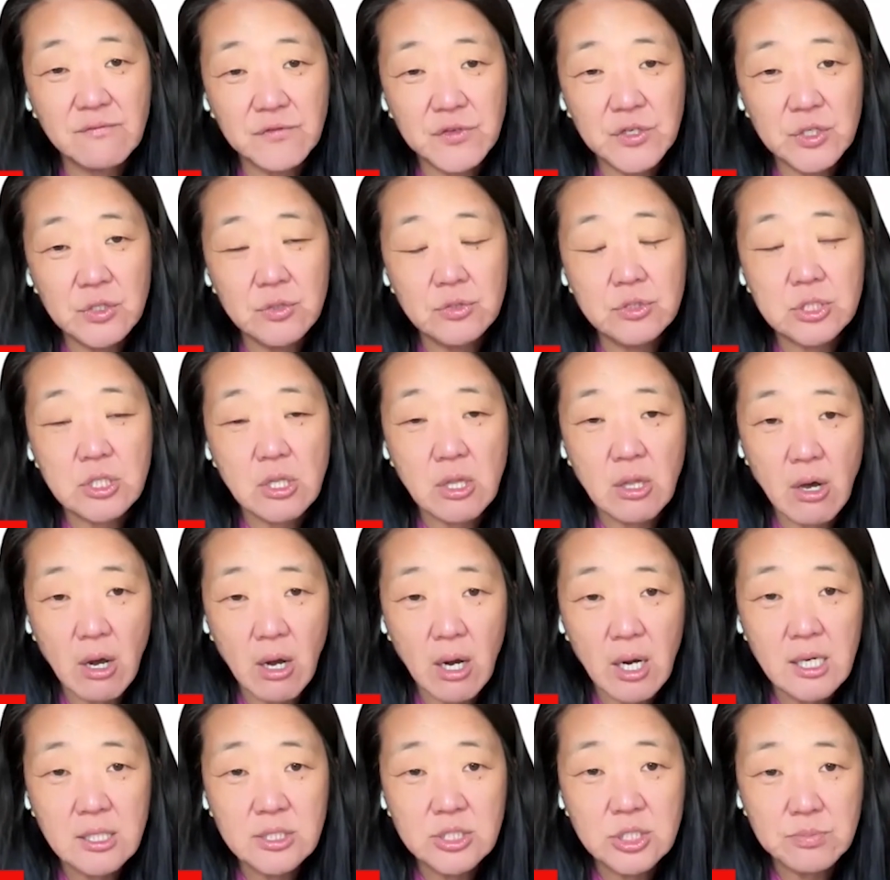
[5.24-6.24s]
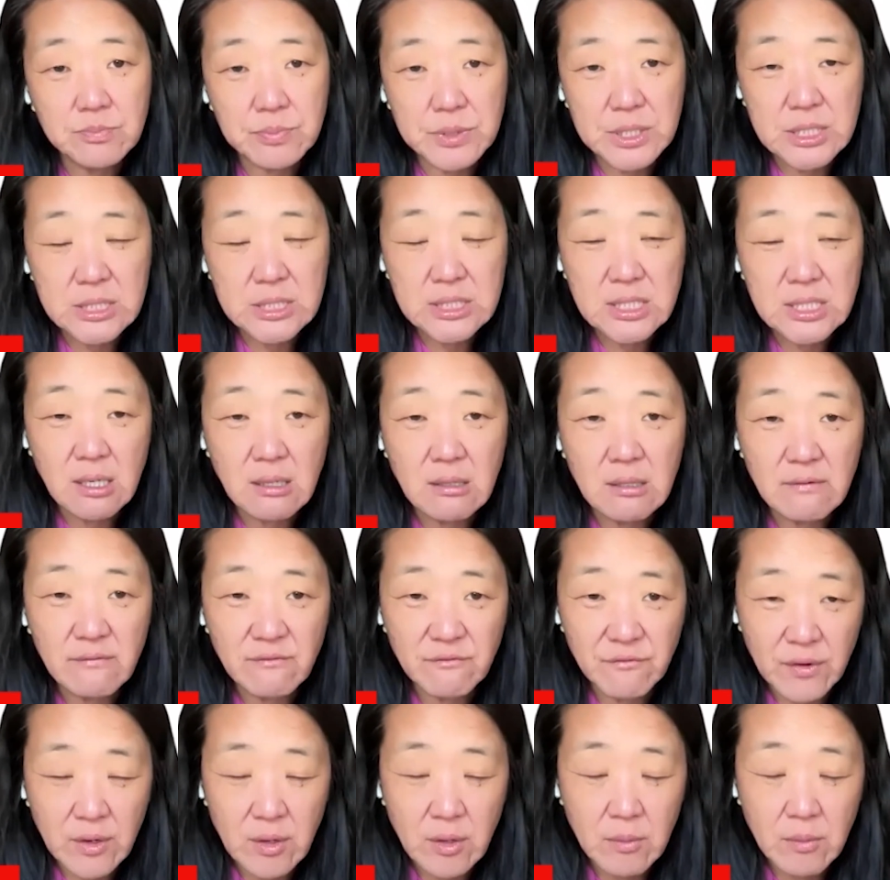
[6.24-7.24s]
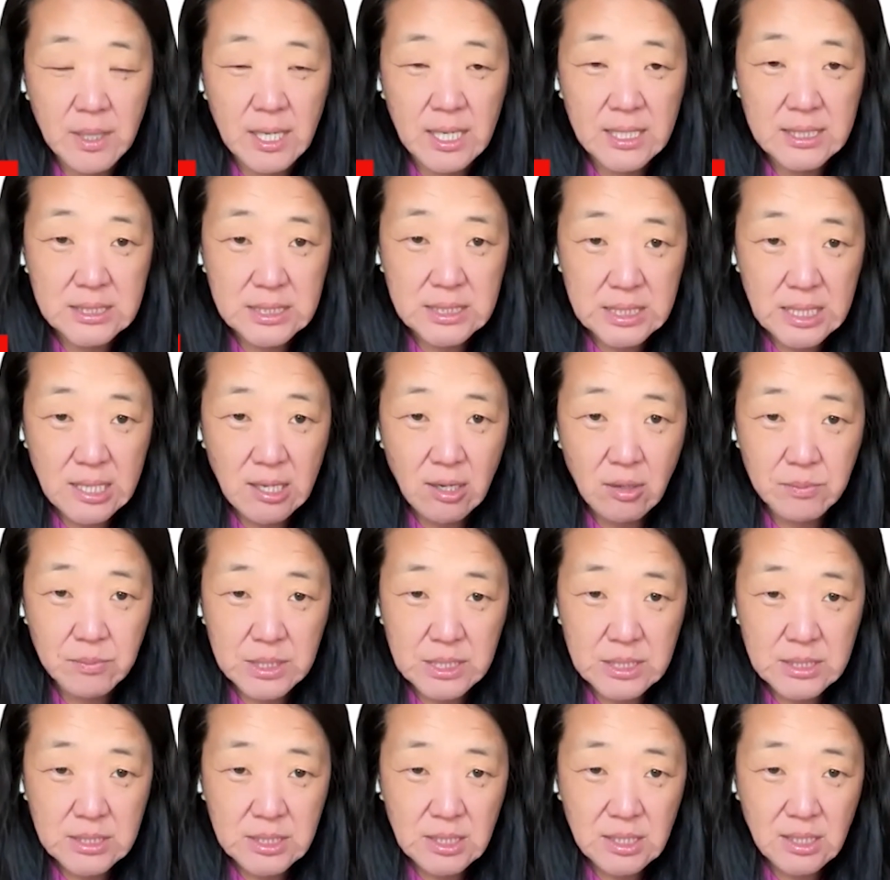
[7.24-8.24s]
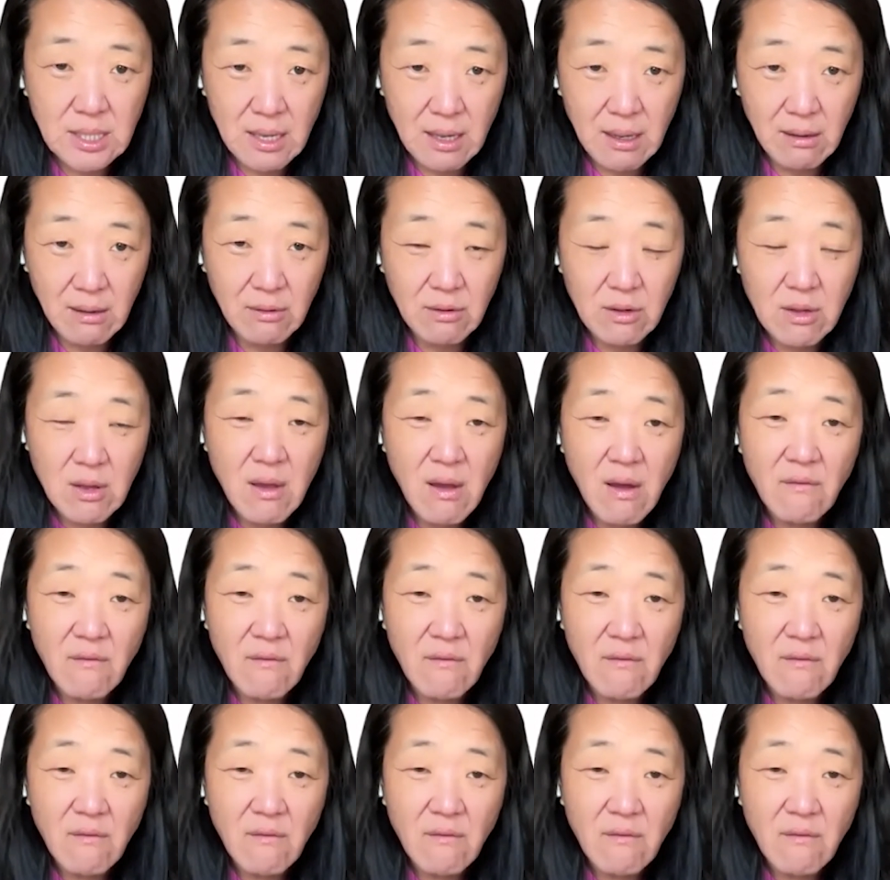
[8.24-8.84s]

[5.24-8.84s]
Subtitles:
diffuse large B-cell lymphoma, DLBCL,